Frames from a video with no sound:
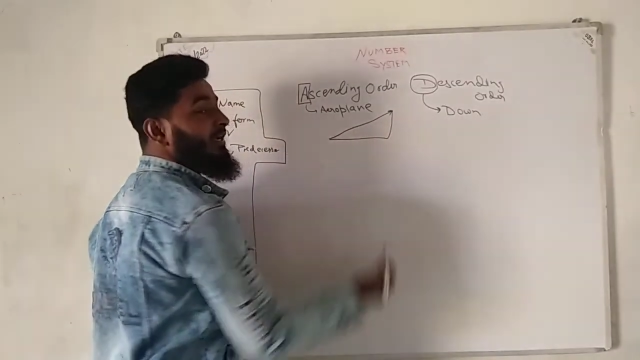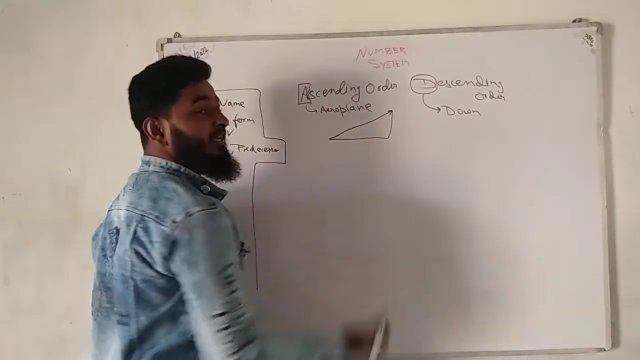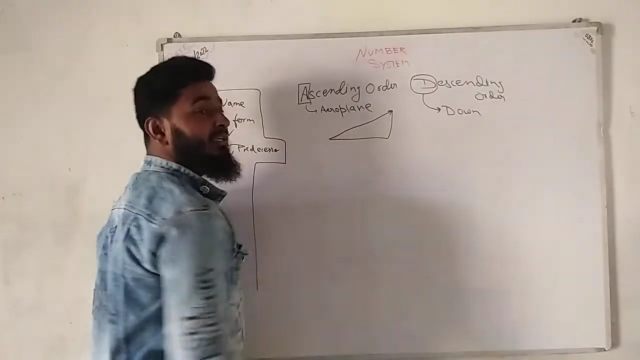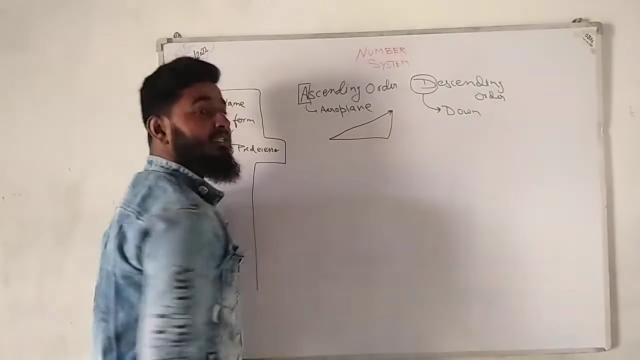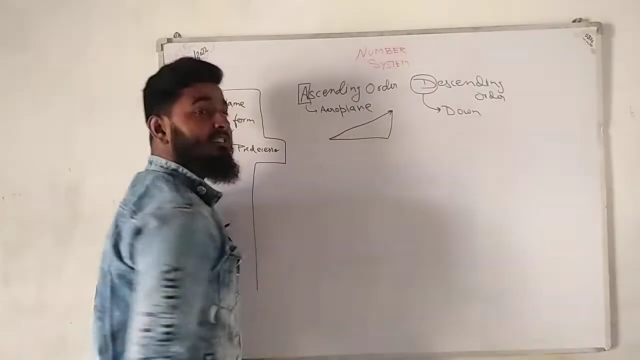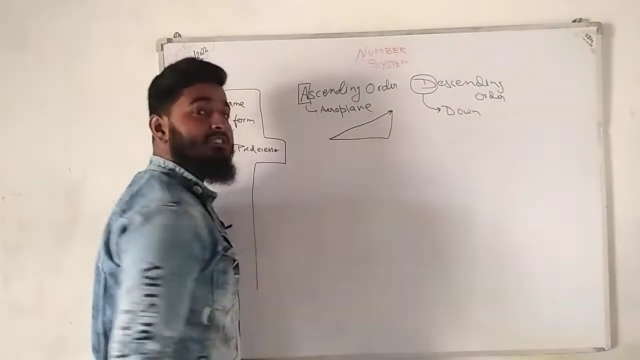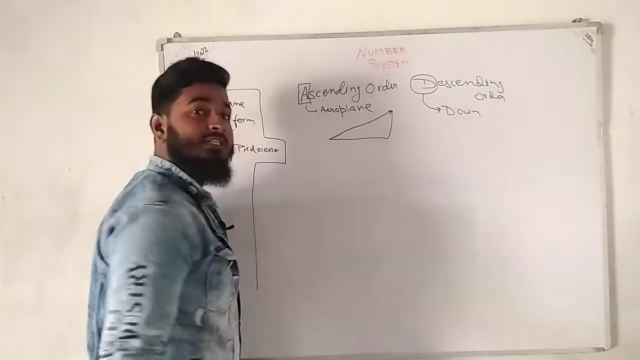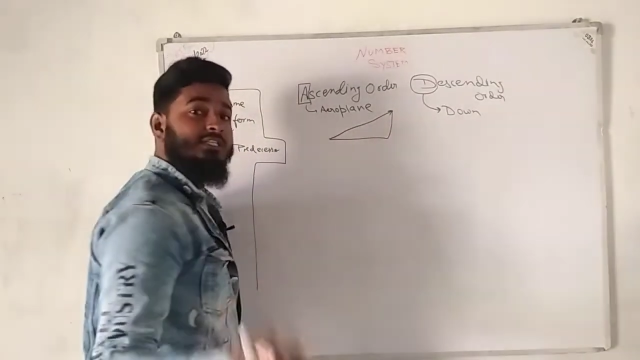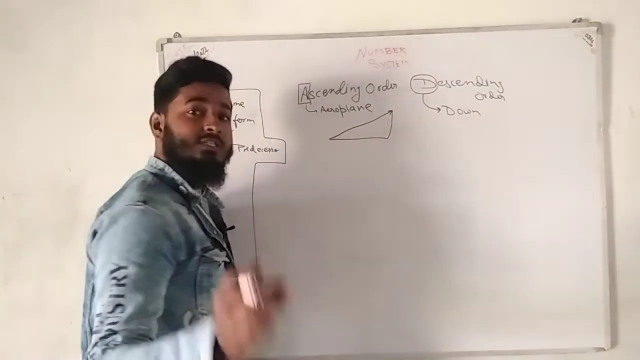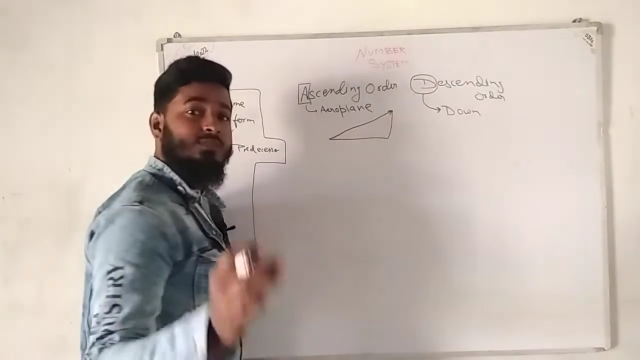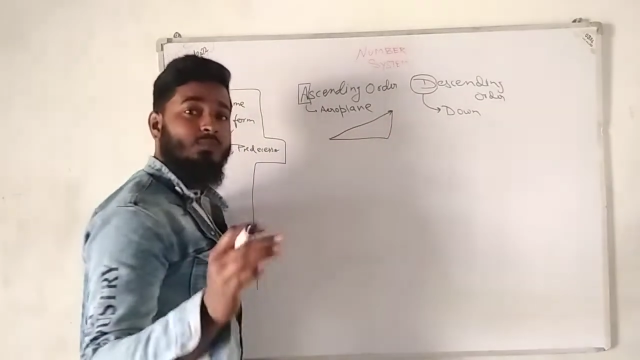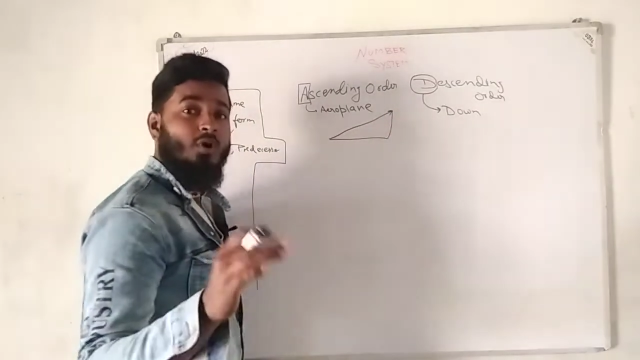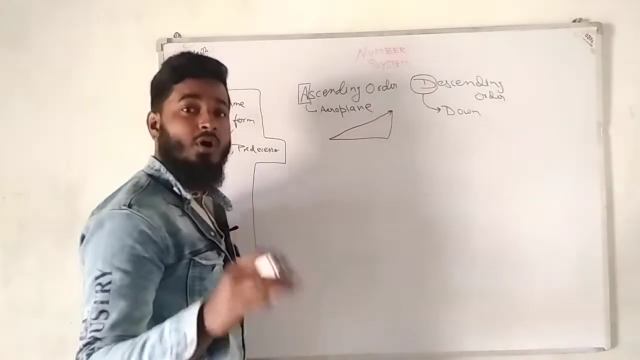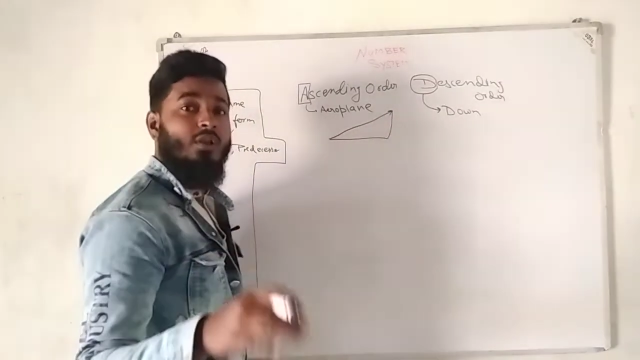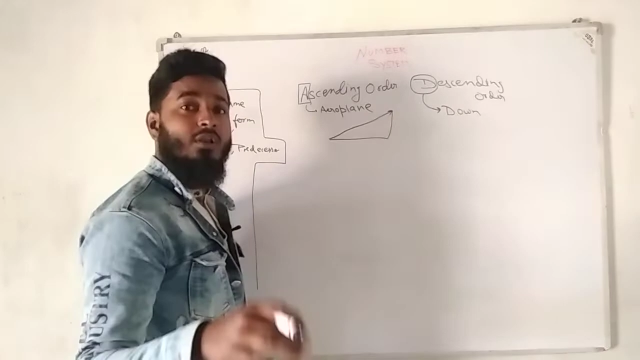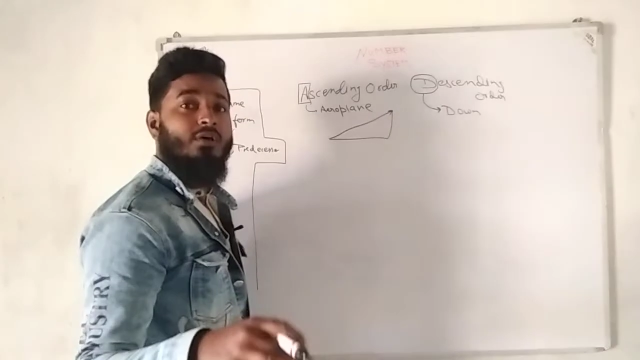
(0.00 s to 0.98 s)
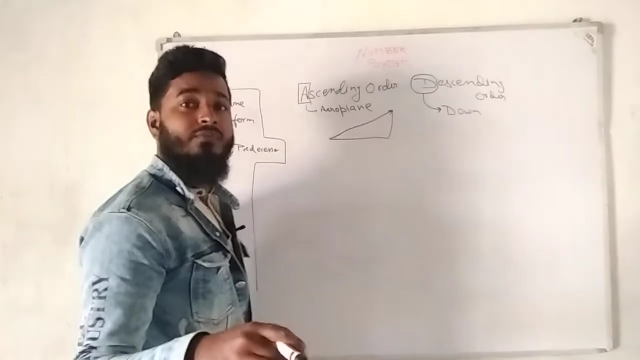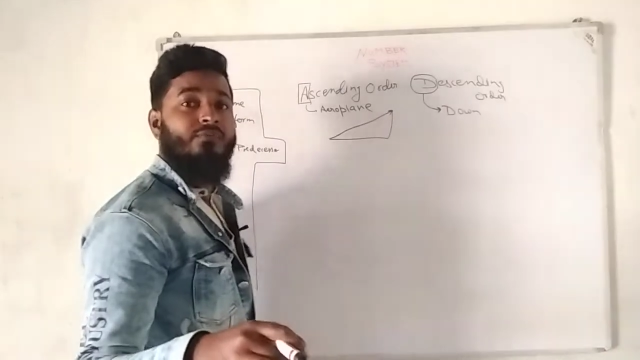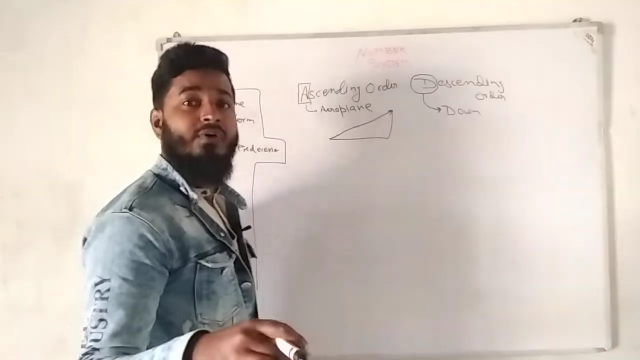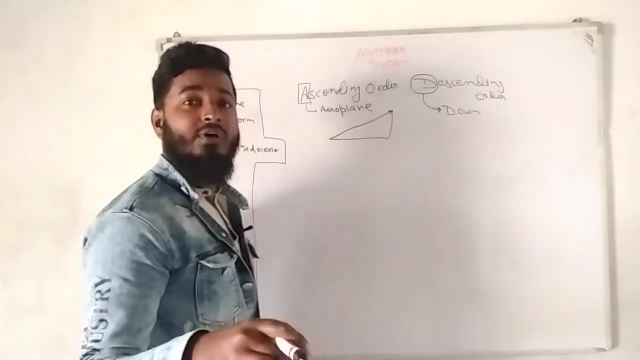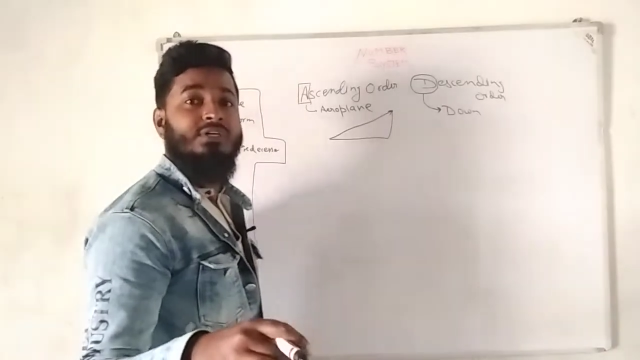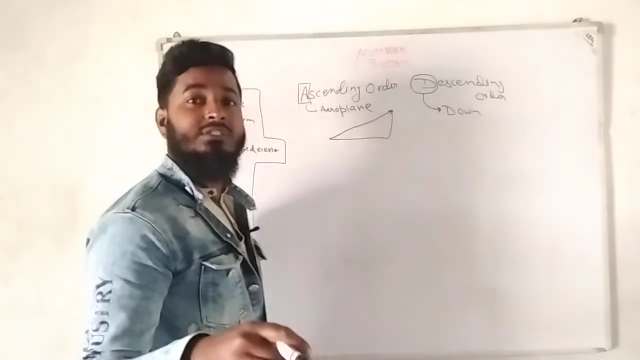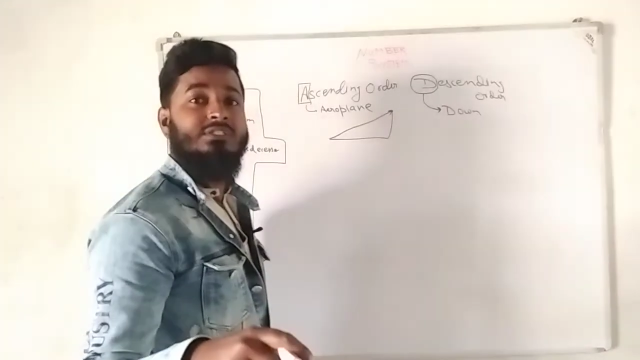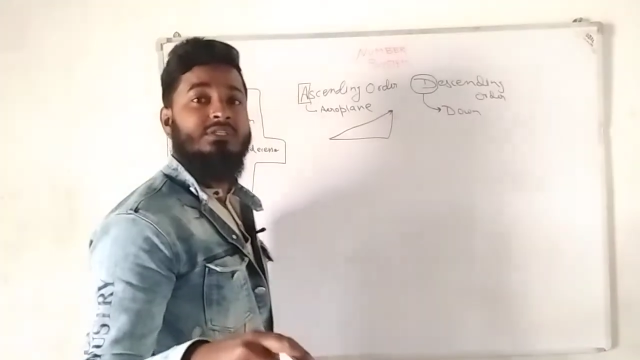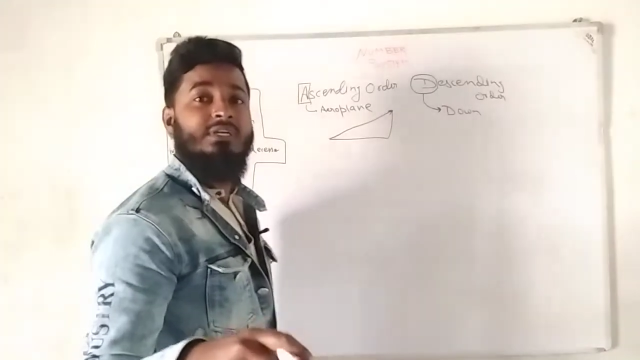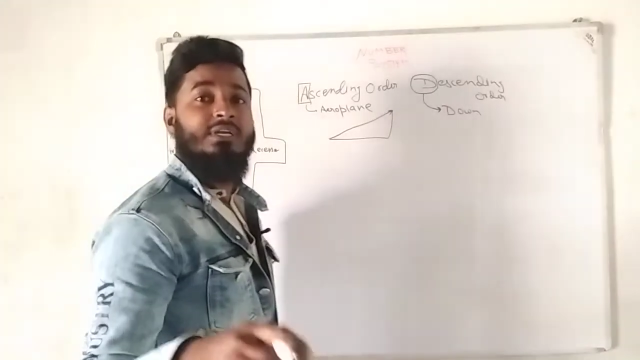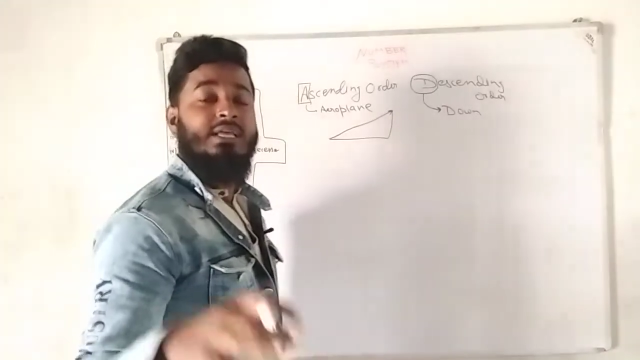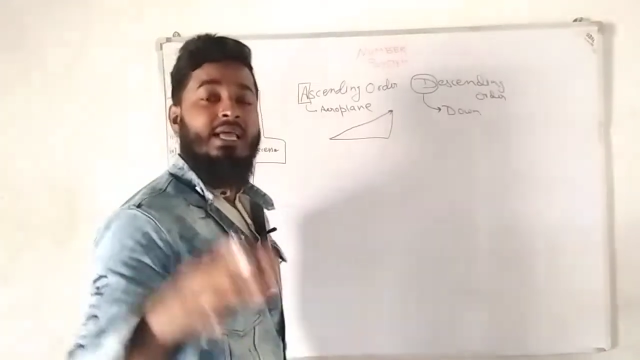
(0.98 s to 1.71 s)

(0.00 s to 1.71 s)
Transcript: It is smaller first